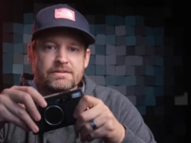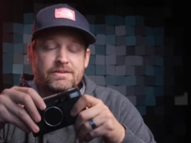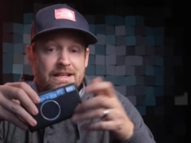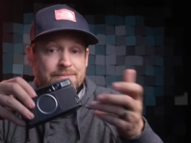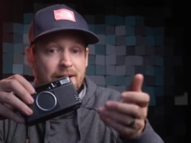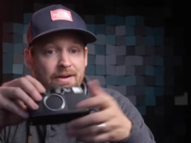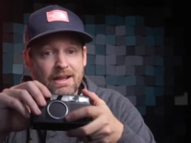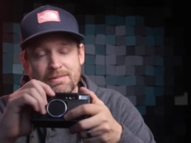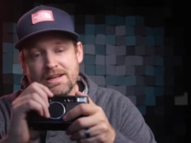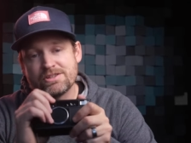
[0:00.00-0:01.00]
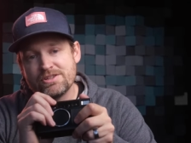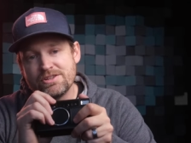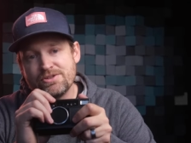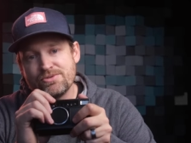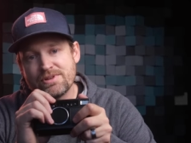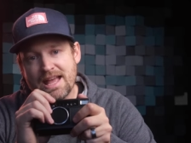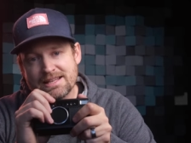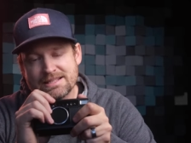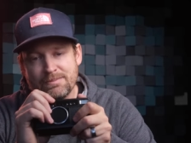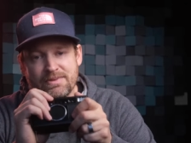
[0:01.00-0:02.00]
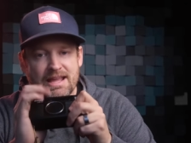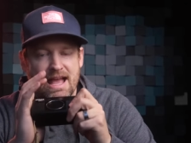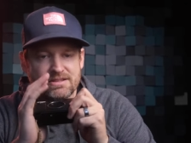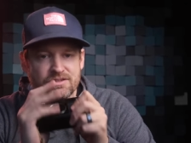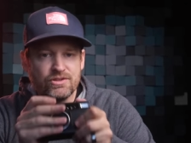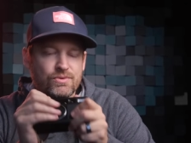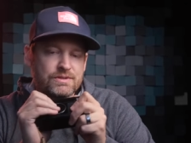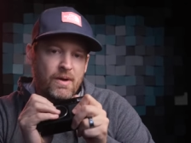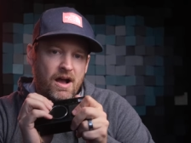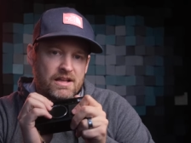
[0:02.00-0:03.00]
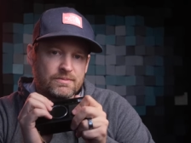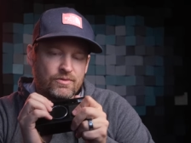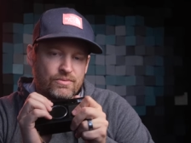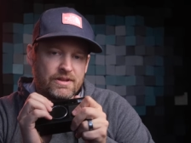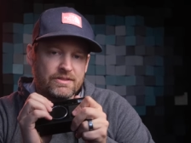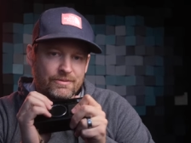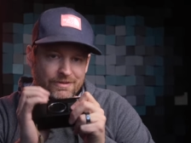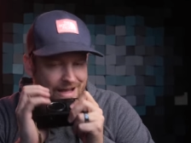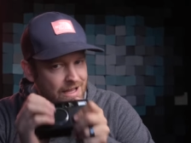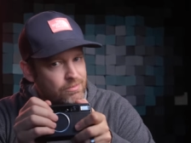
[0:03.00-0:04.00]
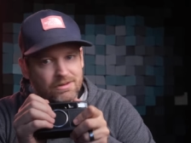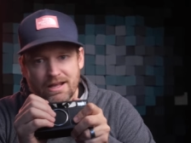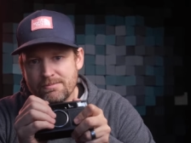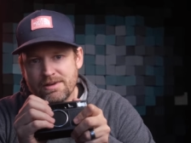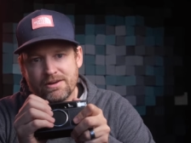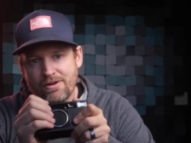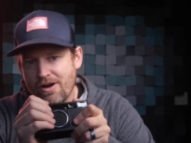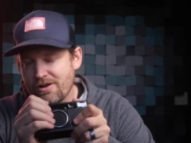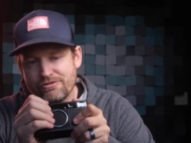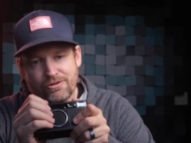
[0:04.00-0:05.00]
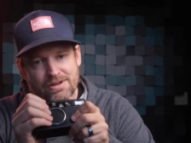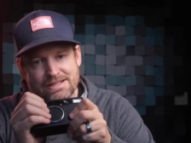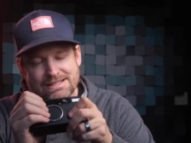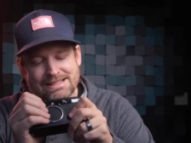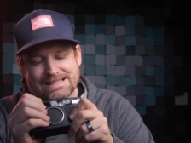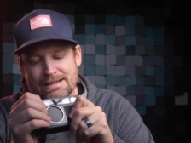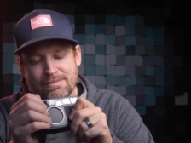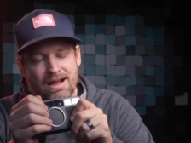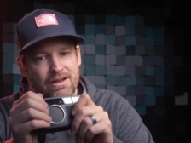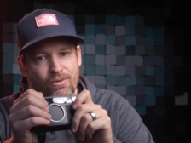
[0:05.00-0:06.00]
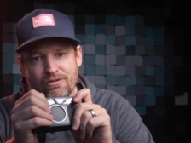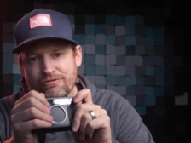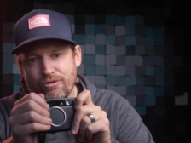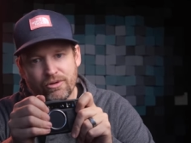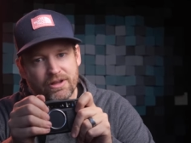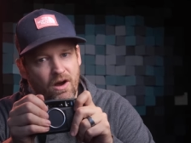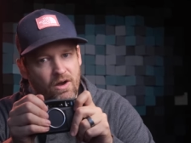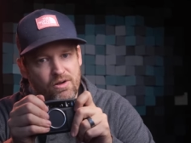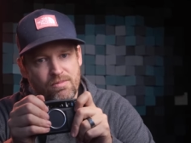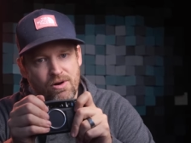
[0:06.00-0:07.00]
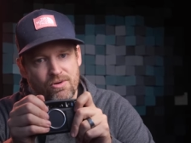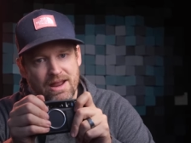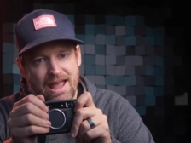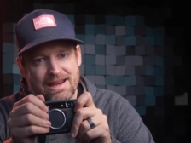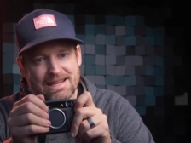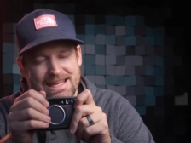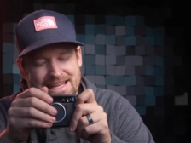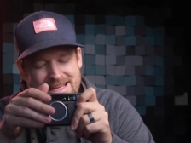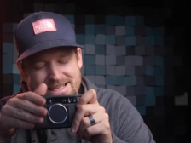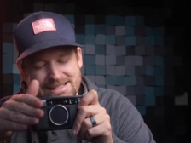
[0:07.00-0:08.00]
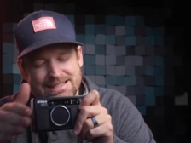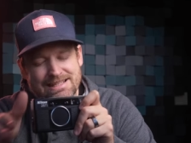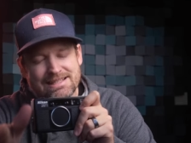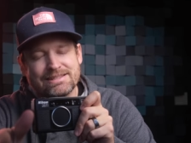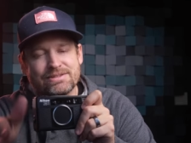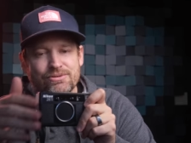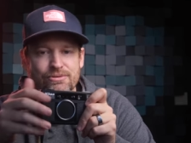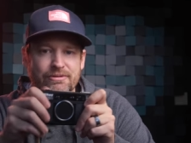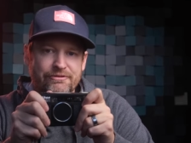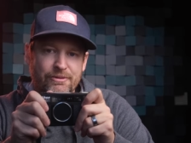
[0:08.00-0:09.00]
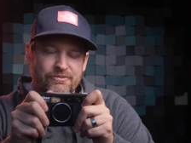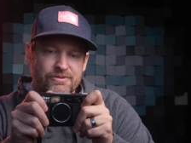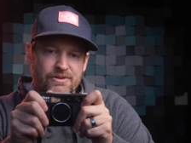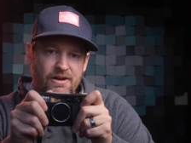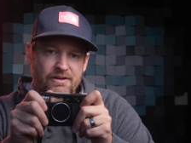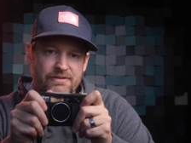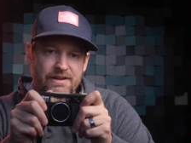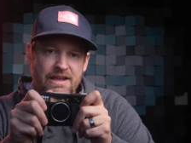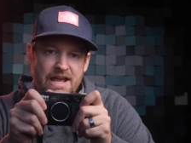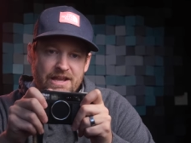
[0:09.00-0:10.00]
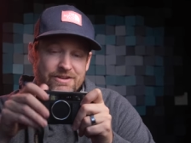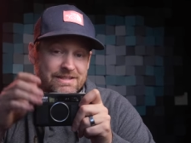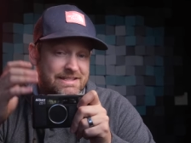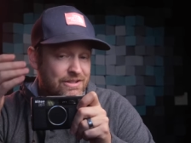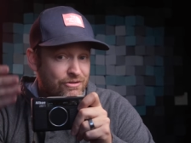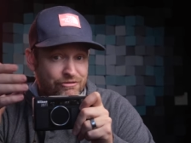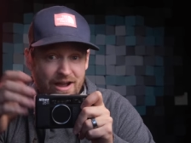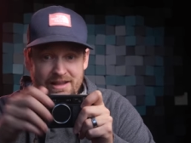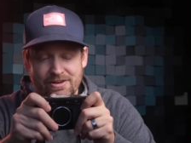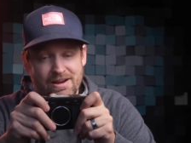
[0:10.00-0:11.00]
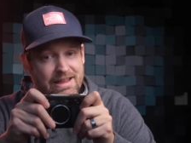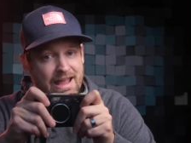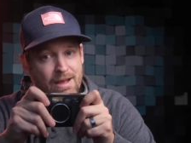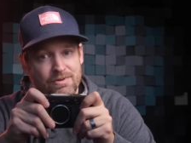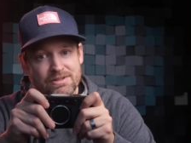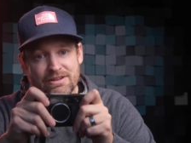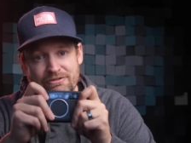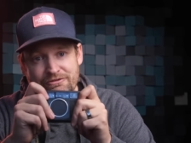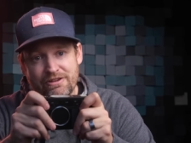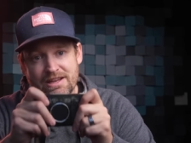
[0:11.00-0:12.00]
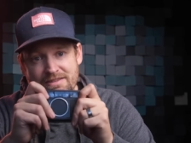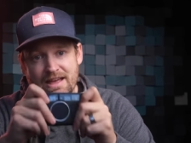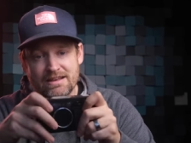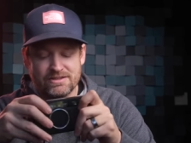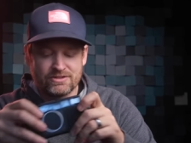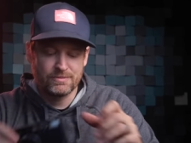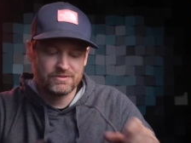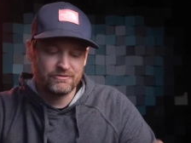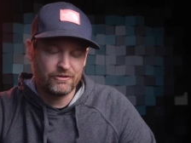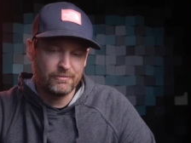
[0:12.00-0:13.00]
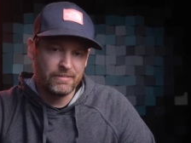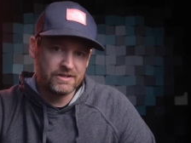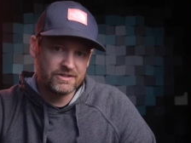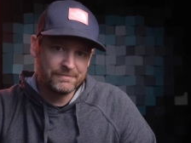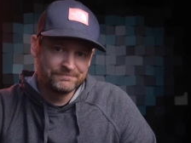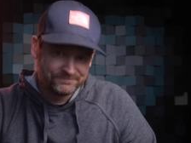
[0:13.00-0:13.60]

So that's my recommendation to you. Get something as new as possible with a reliable light meter, autofocus in semi or fully auto mode, and ease into film photography. You can still find great cameras that fit that description for a budget.